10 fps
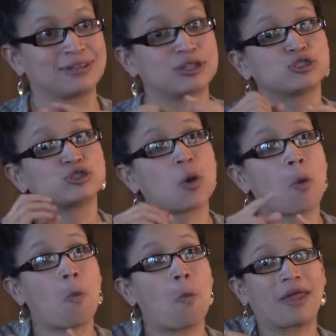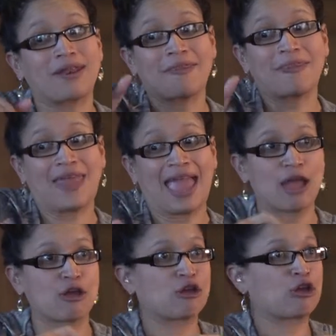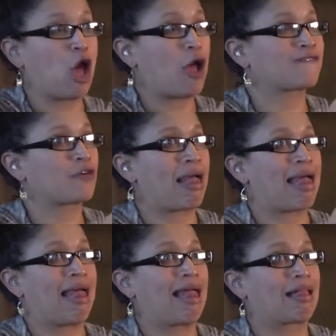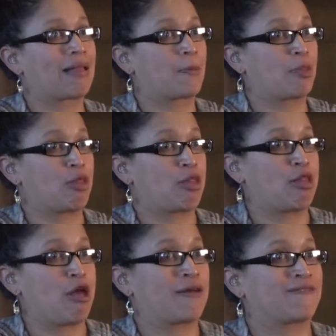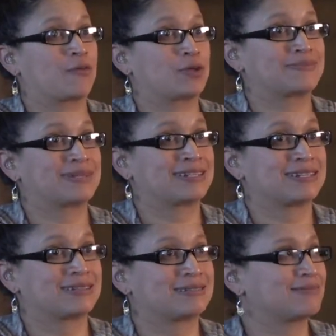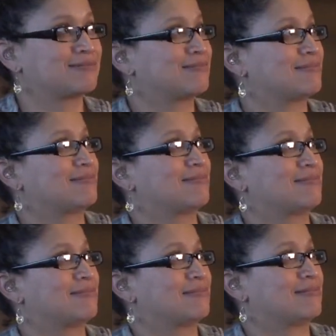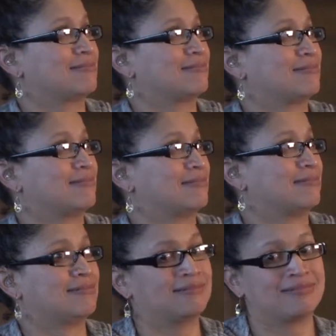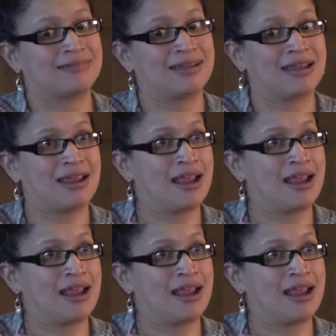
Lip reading: In their lived experience, they have multiple levels of oppression. And so they